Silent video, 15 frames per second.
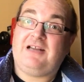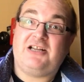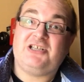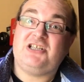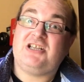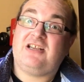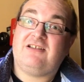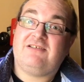I
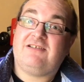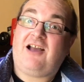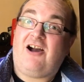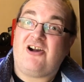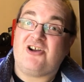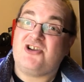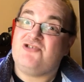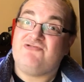just
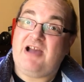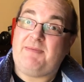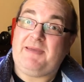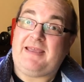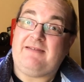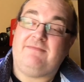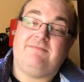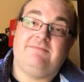can't grab
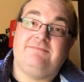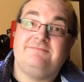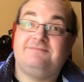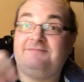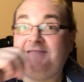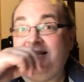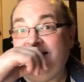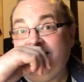it.
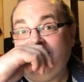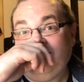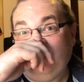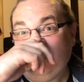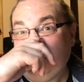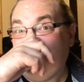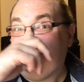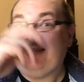
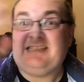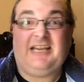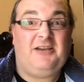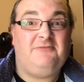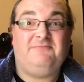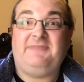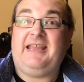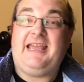
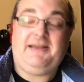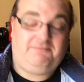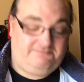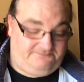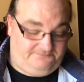So, yeah.